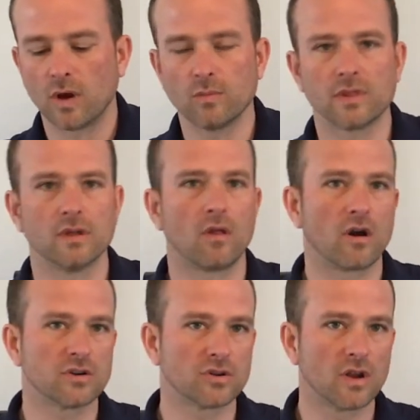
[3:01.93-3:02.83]
one with a
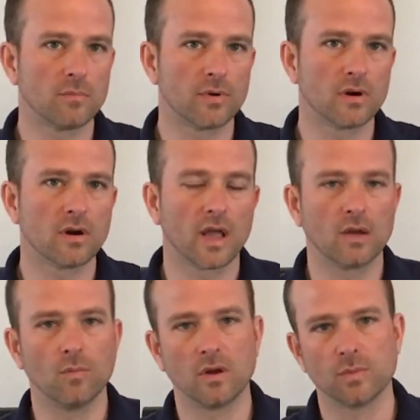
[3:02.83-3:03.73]
larger number
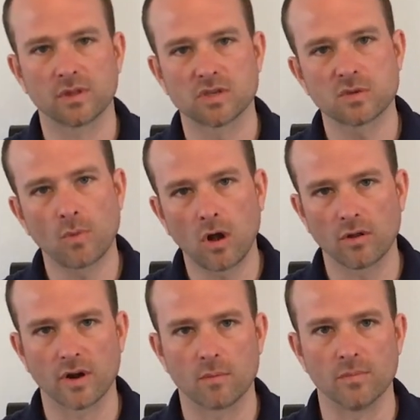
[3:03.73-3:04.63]
and one with a
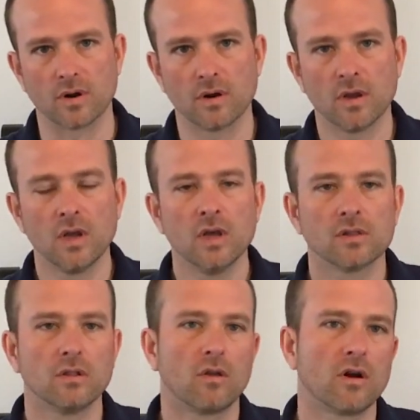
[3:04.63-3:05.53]
smaller number.
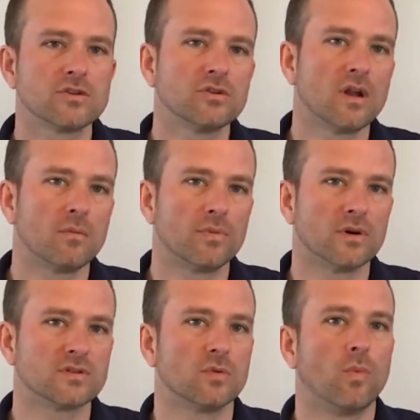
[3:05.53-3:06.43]
The larger
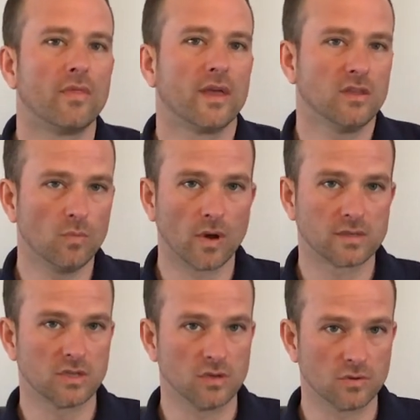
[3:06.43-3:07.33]
number is the one that you
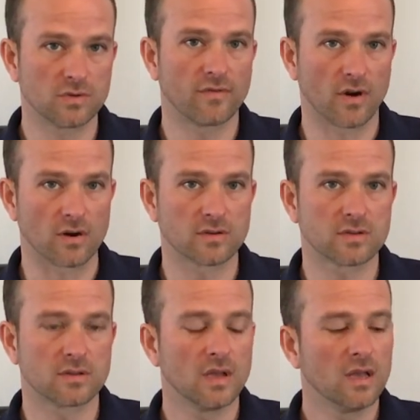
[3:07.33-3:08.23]
want to use
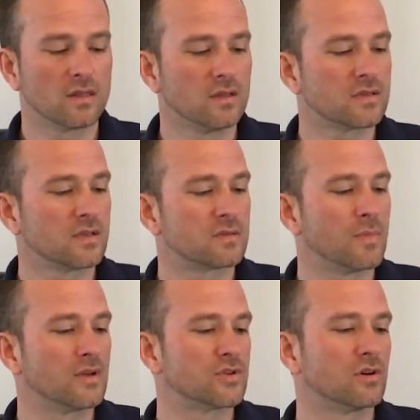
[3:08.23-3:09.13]
first. This
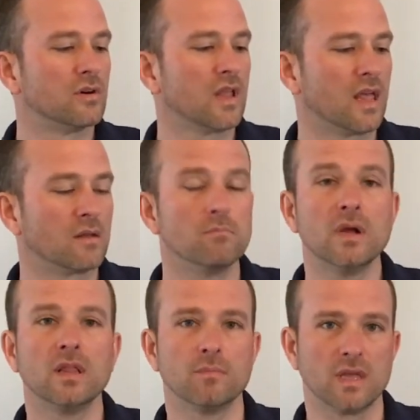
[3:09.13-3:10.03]
is measured
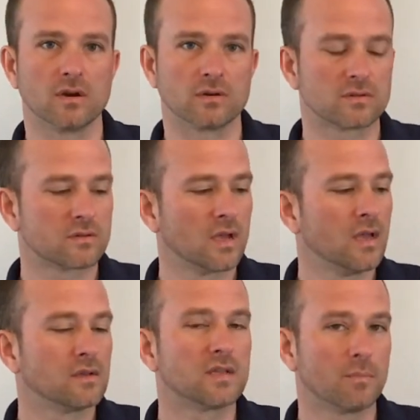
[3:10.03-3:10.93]
in millimeters,
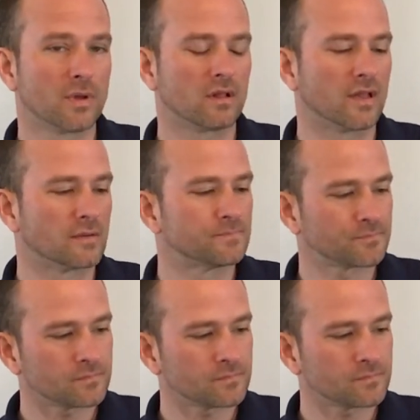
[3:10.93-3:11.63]
typically.